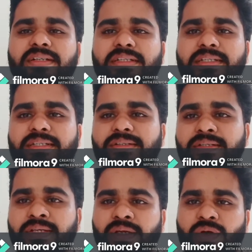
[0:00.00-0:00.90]

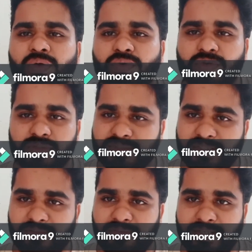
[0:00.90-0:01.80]
He was
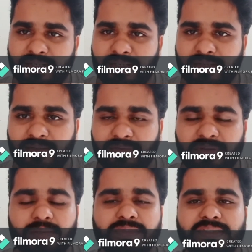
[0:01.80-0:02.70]
a very
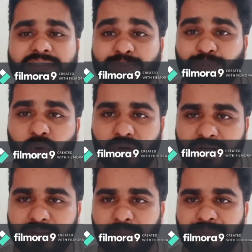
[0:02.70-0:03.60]
famous explorer,